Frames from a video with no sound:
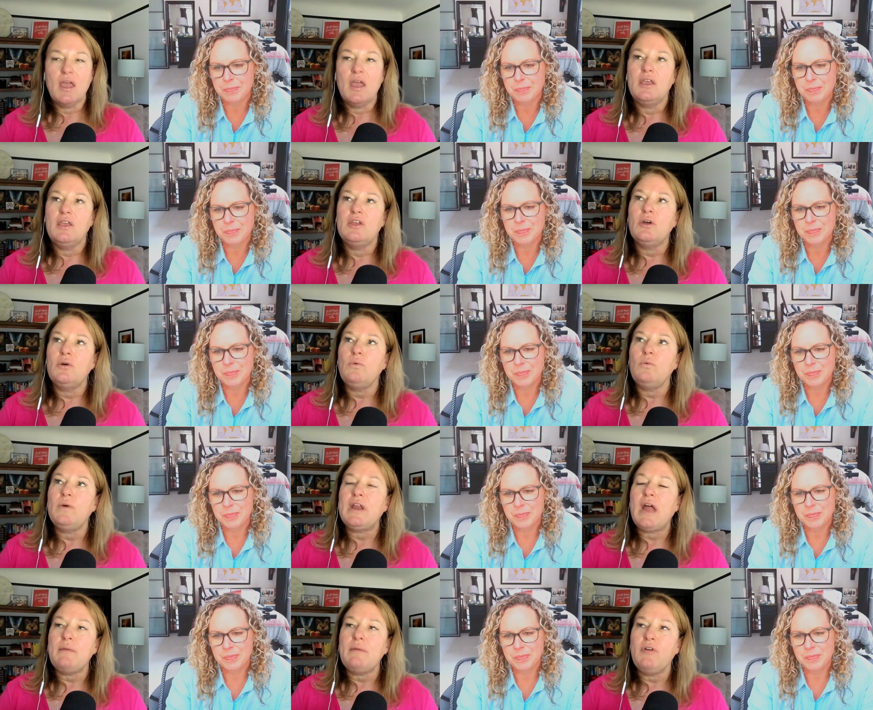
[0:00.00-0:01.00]
Speaker 1: You know, when
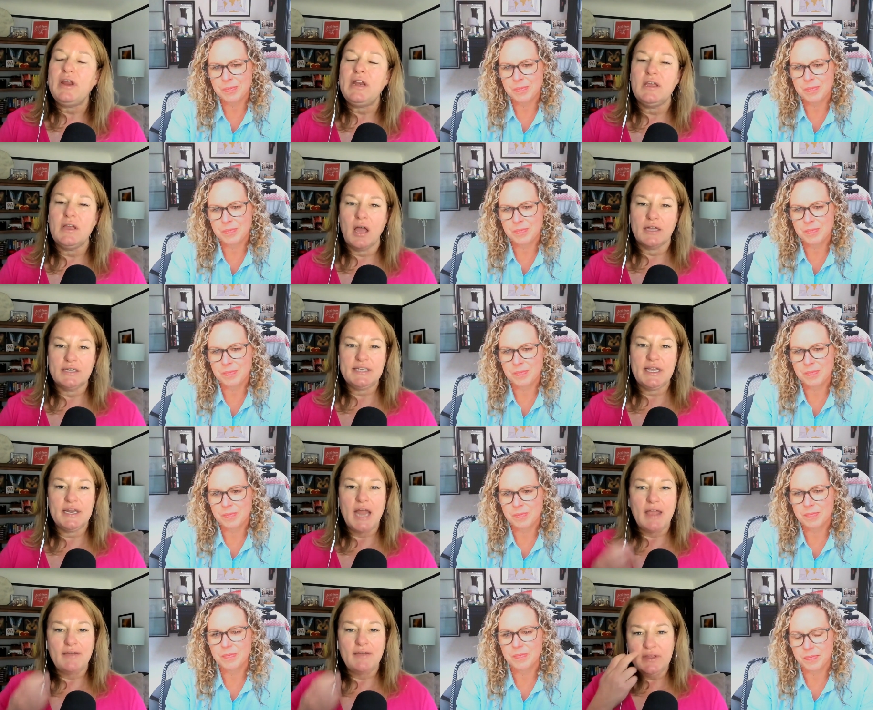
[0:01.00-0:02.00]
I'm writing content,
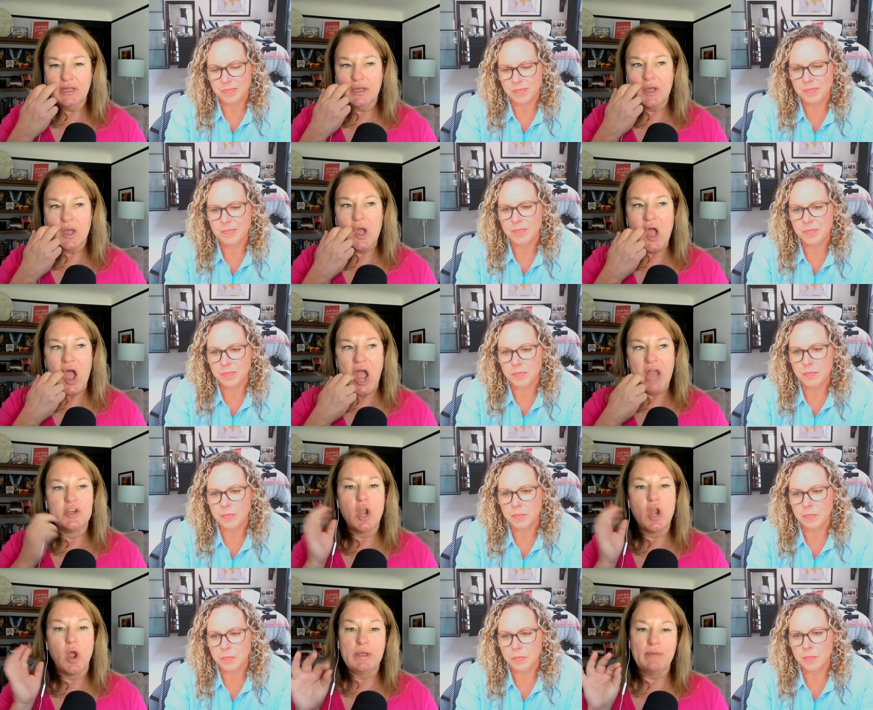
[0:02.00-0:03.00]
I feel like
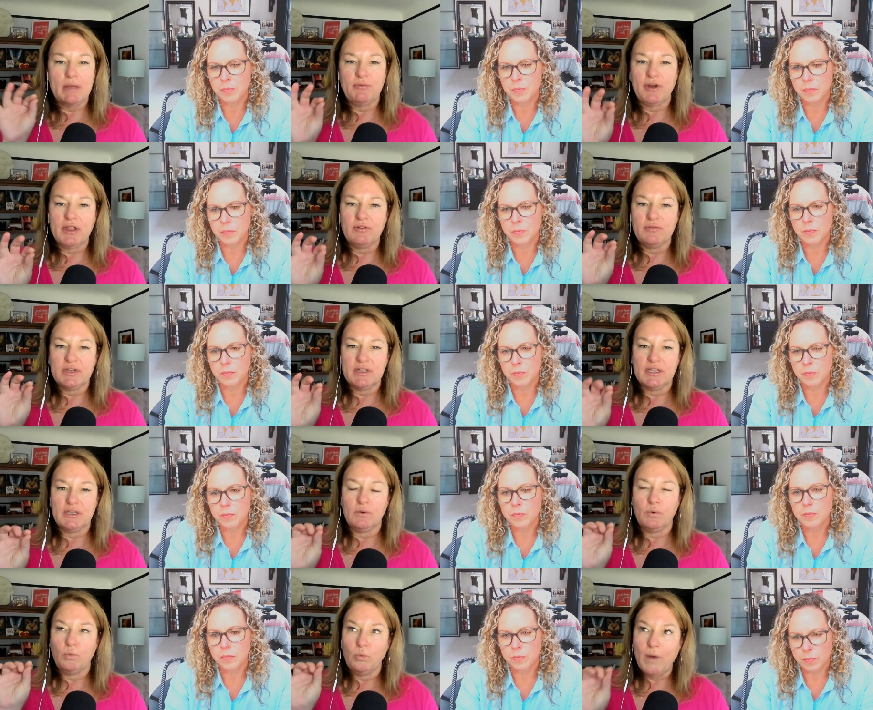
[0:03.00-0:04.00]
knowing my brand
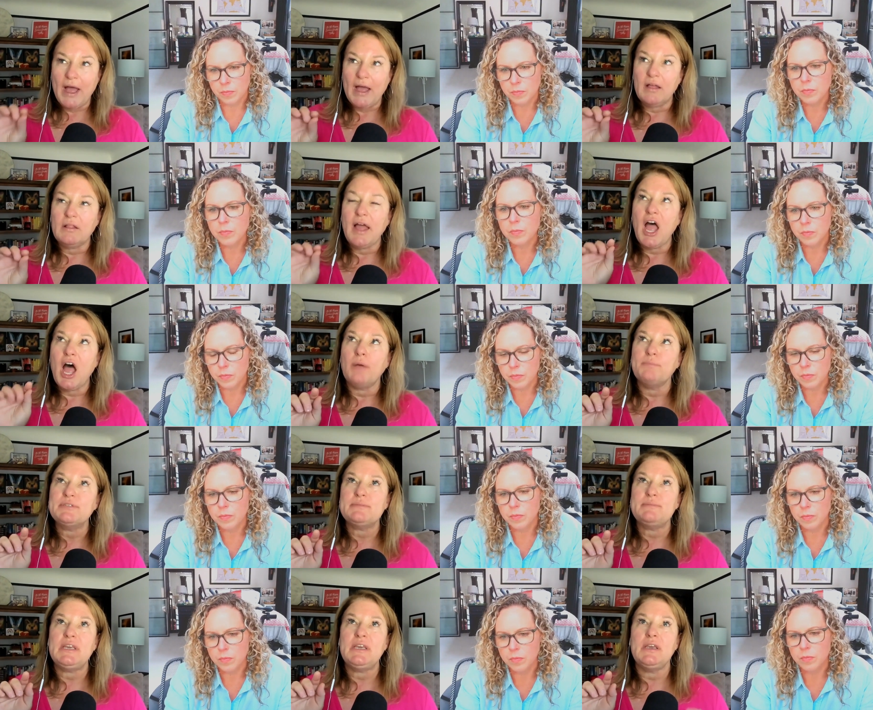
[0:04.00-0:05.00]
really well helps
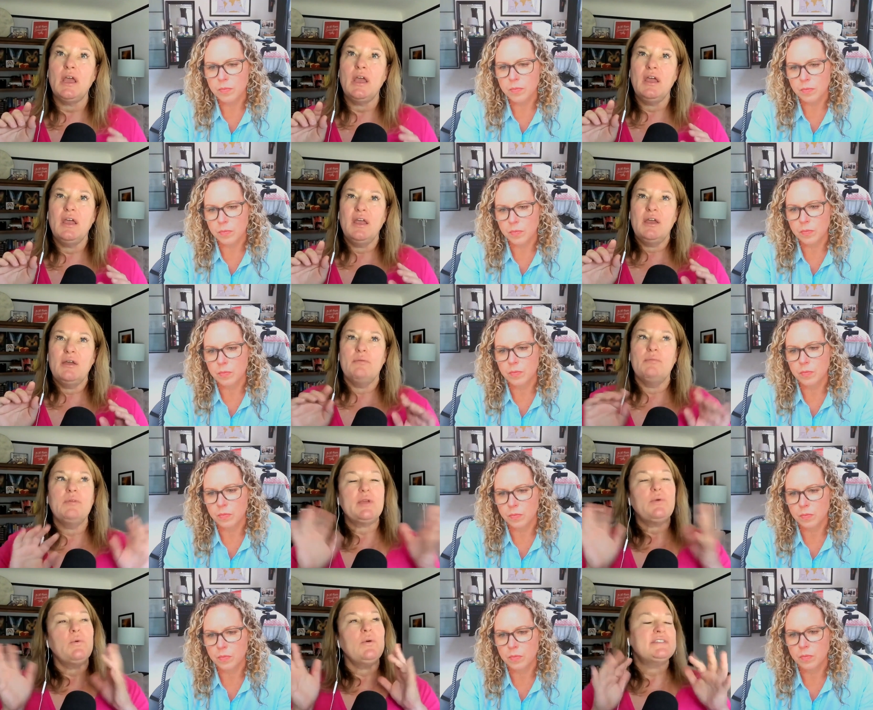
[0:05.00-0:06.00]
me
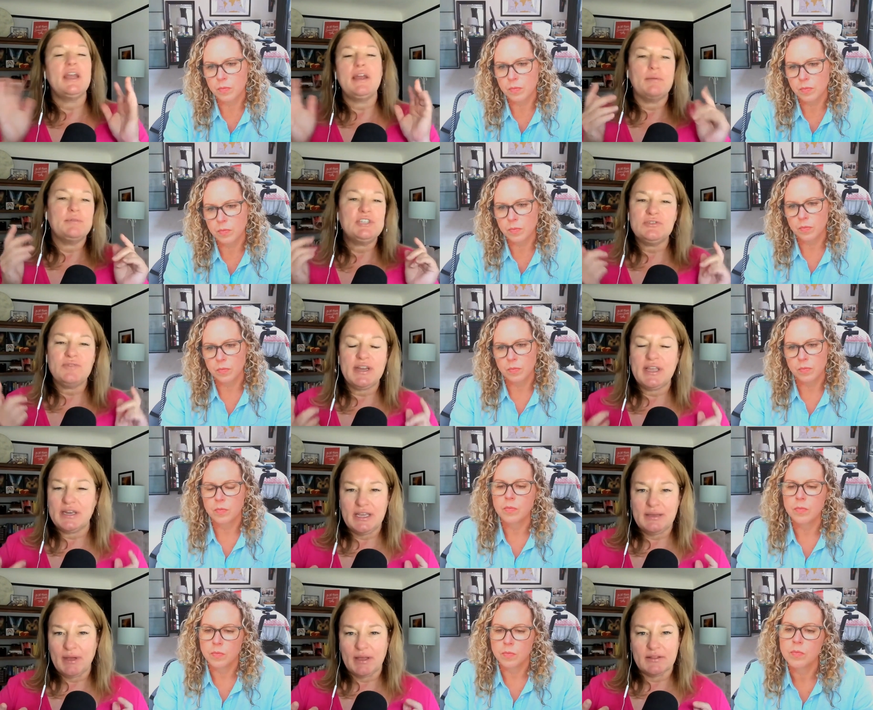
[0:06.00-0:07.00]
like say I was just writing an
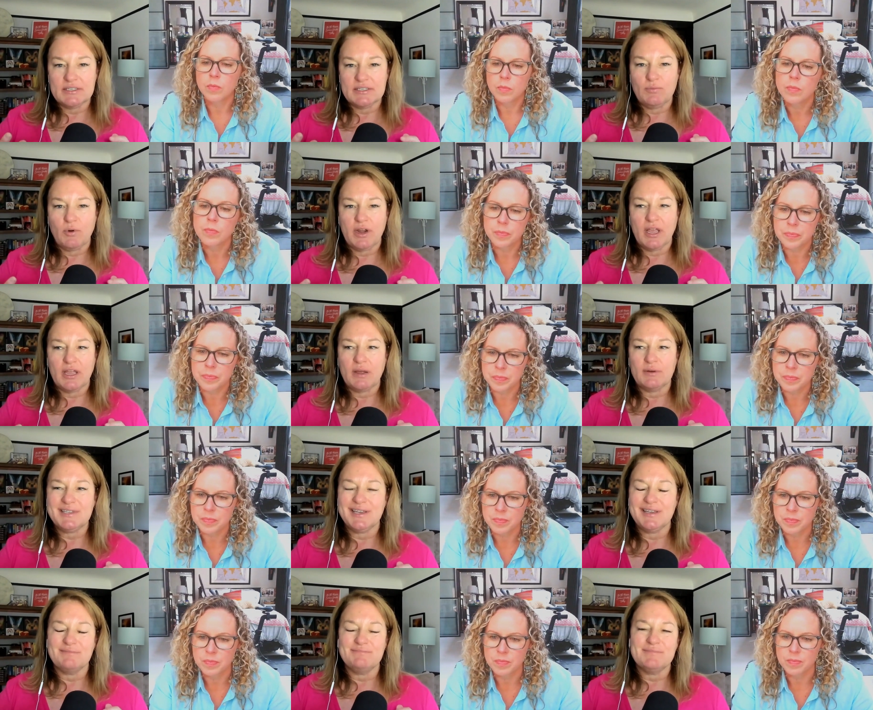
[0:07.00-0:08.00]
email this morning and I was mm-hmm.
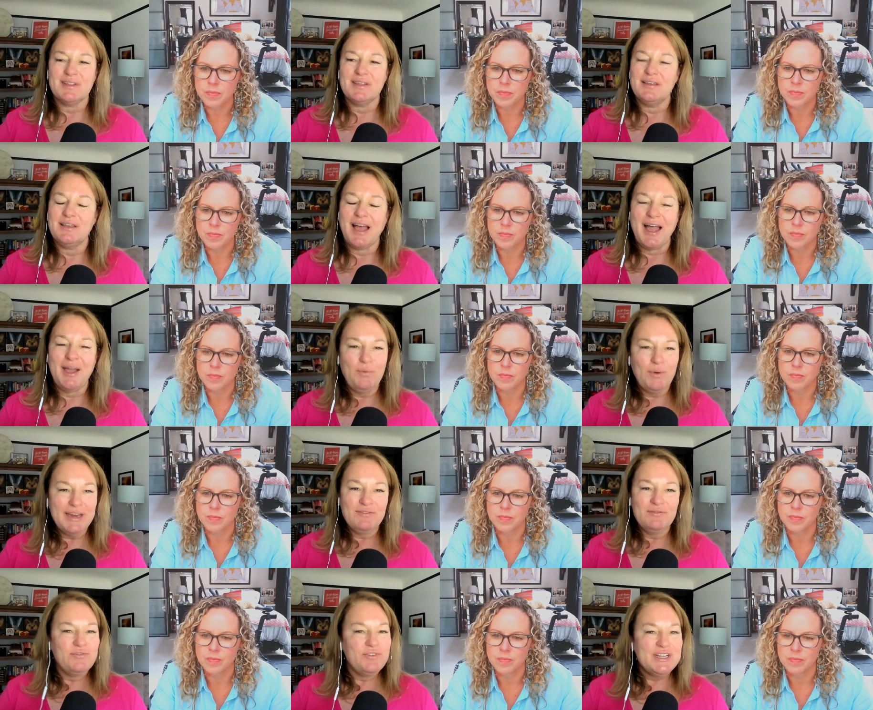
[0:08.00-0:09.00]
like, I
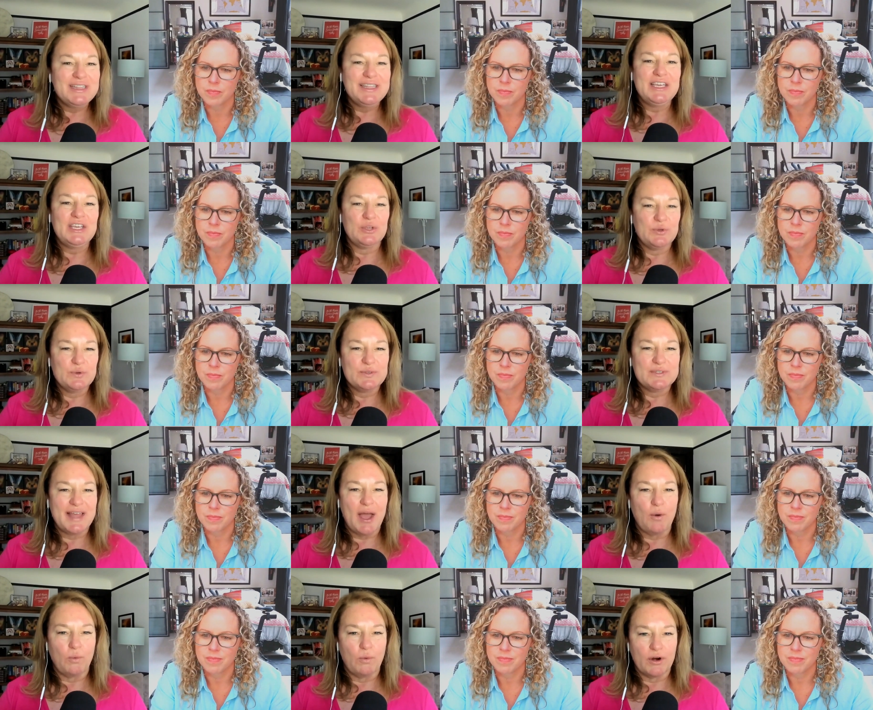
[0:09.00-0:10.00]
wouldn't really use
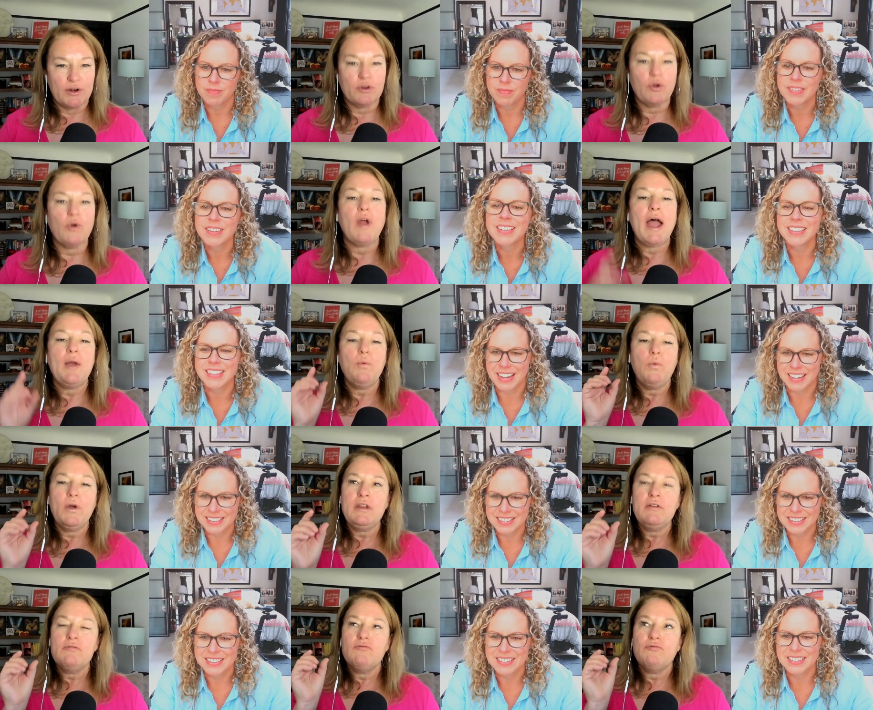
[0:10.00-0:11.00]
that word or I
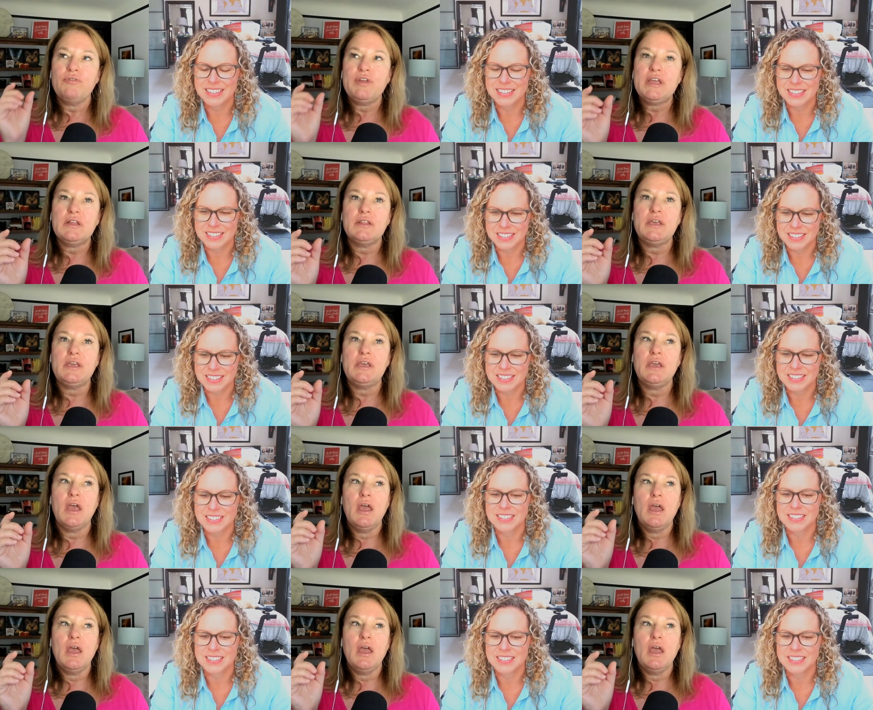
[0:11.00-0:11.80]
wouldn't really